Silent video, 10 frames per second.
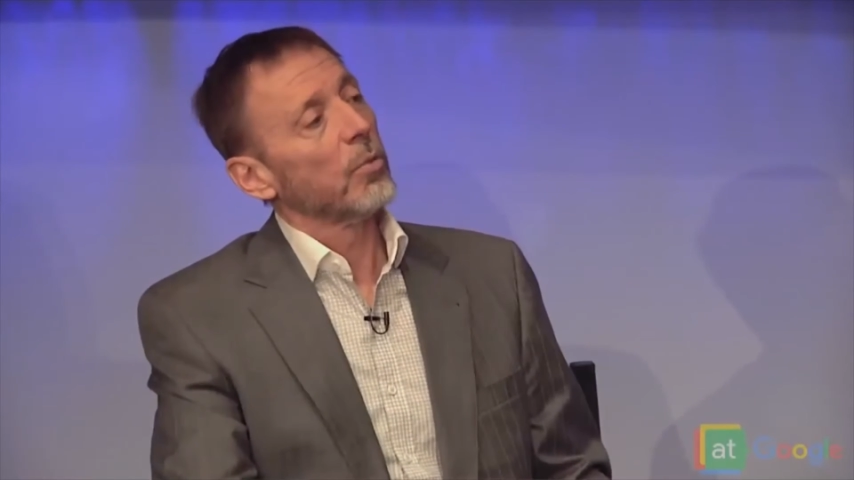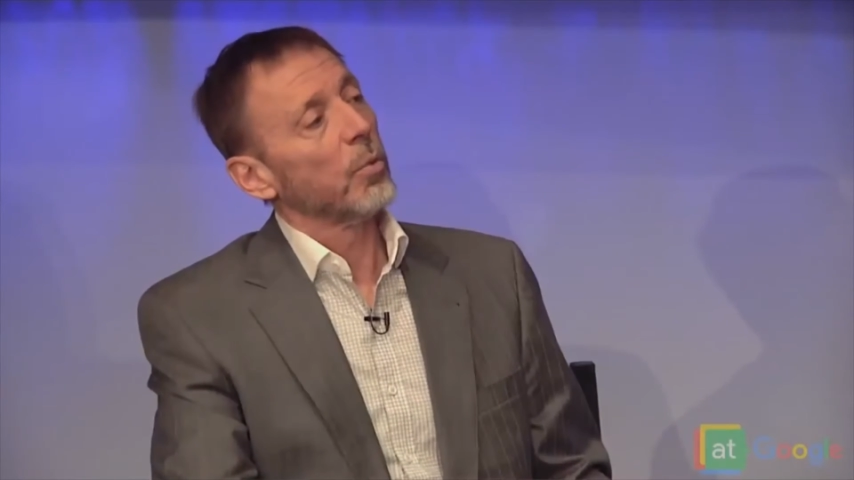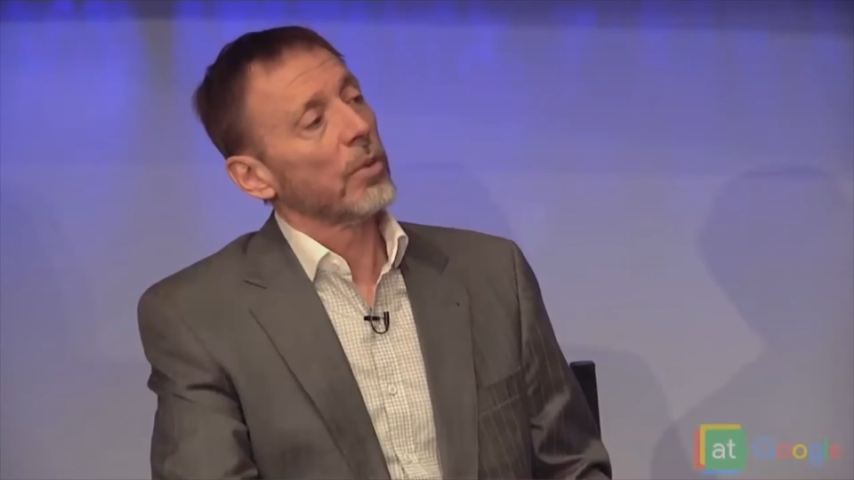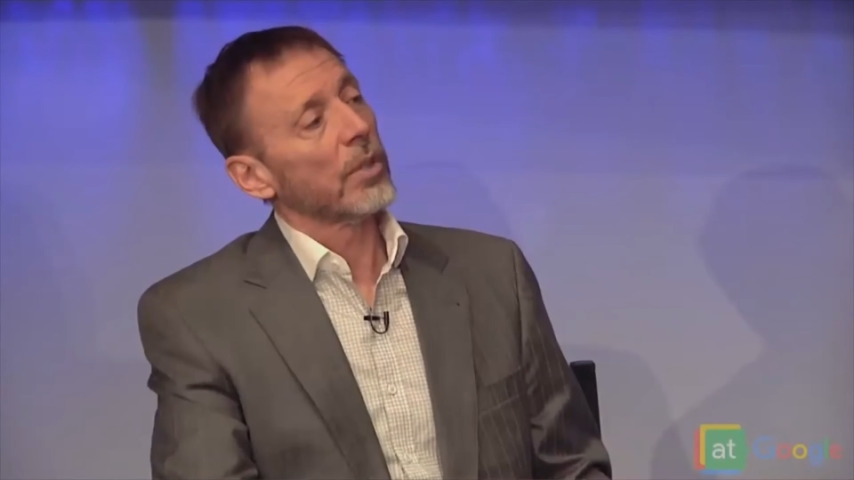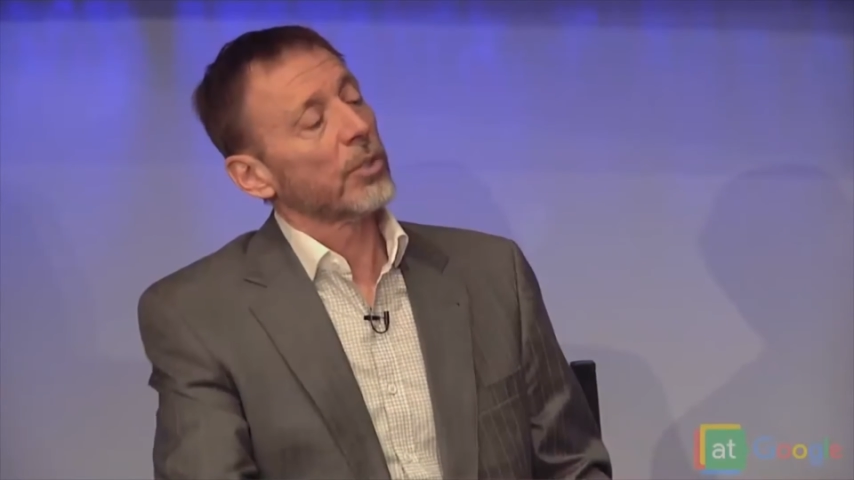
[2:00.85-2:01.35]

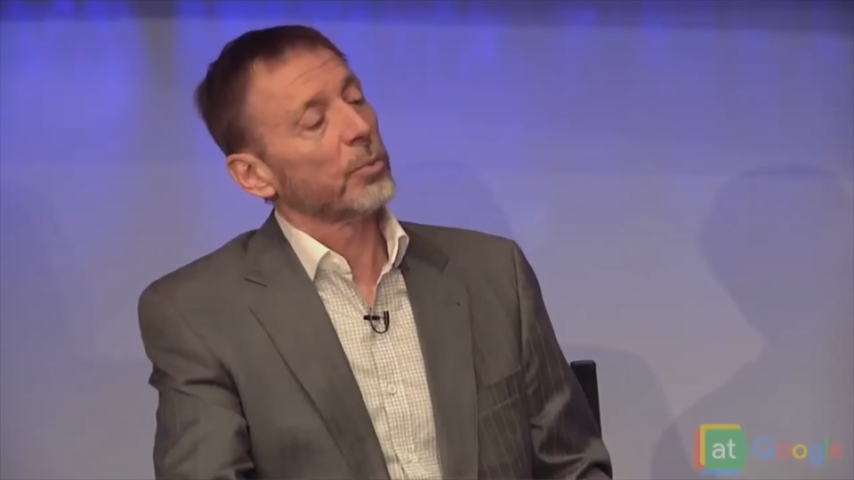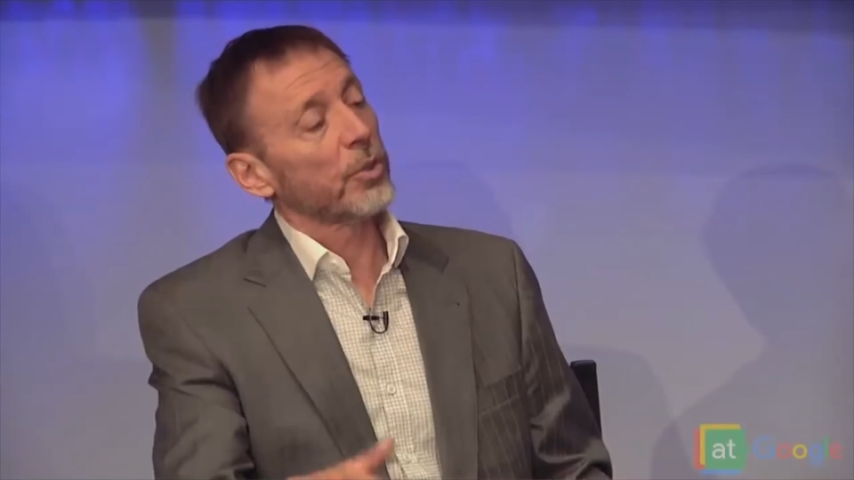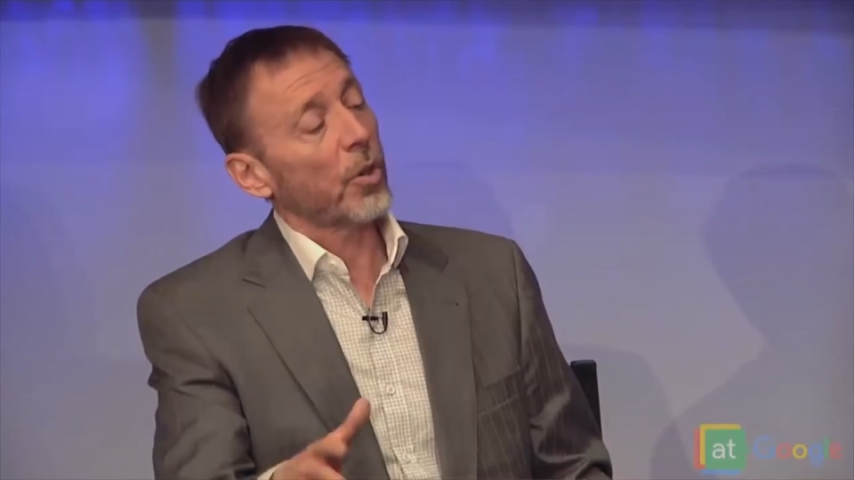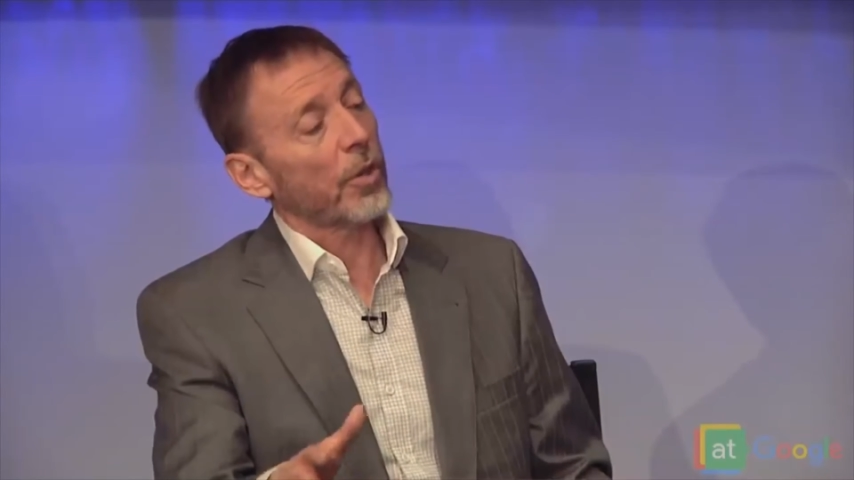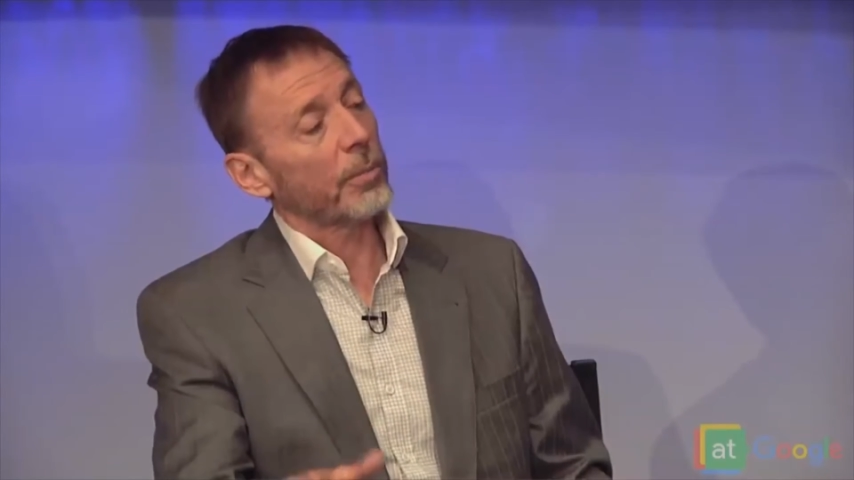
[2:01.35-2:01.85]
because
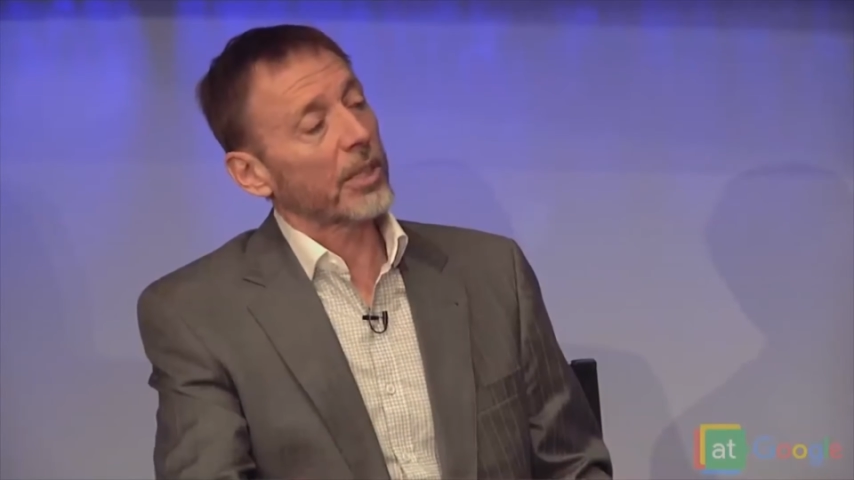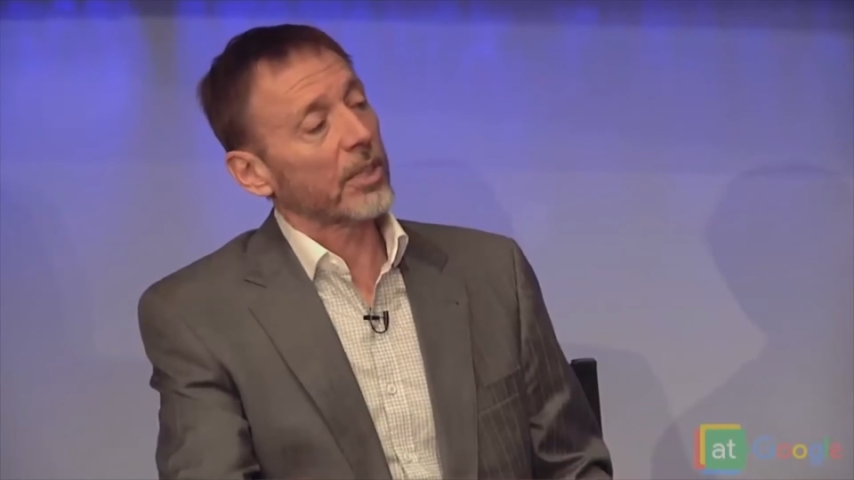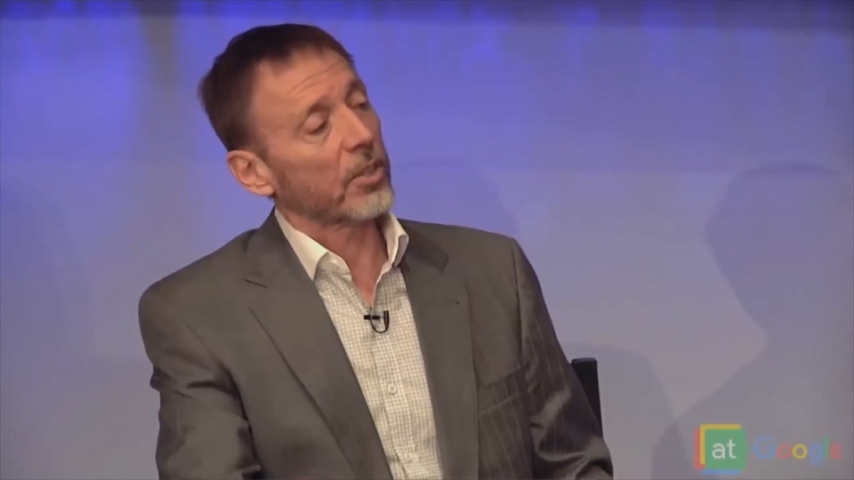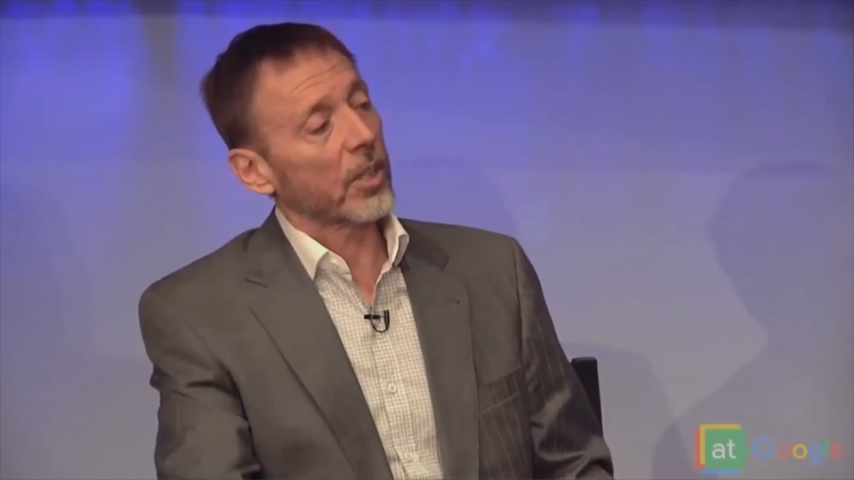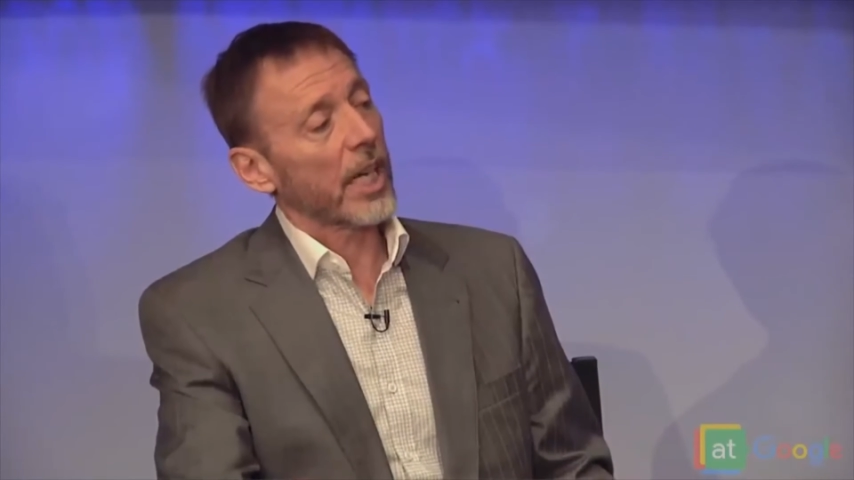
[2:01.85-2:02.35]
we talk about
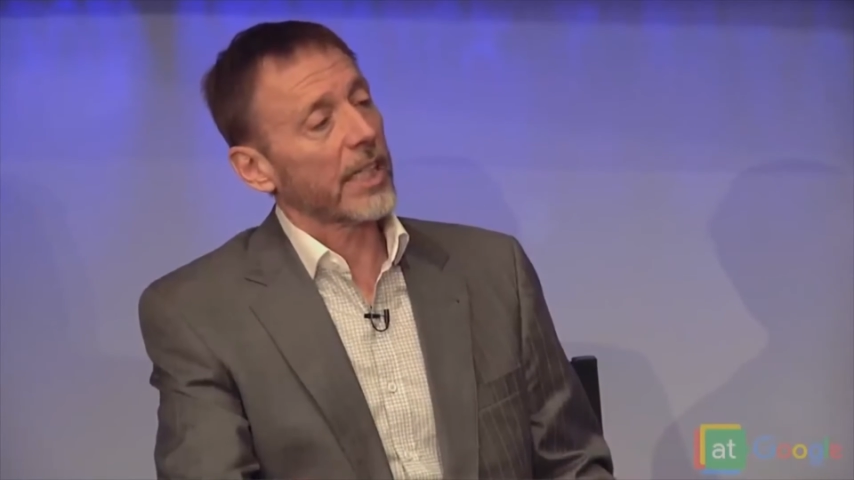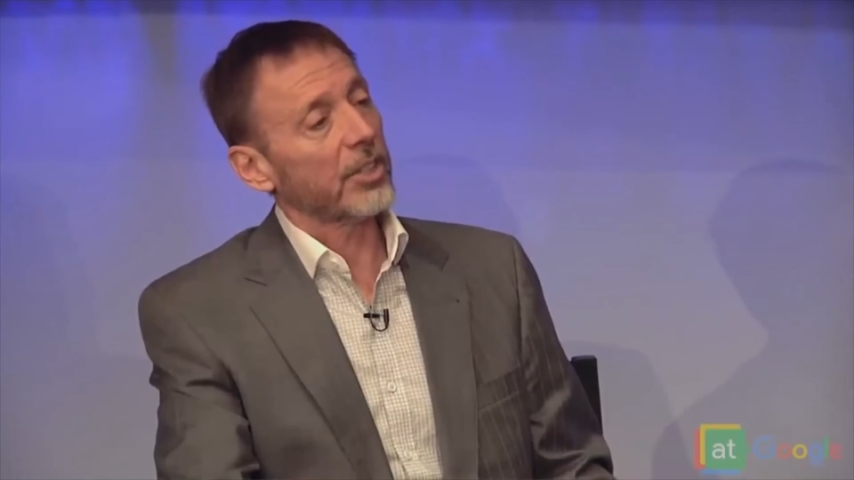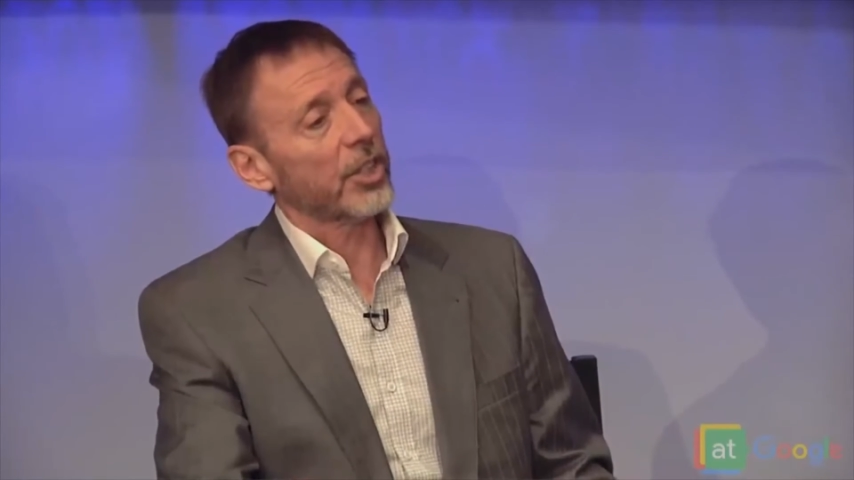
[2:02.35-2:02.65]
this a lot, he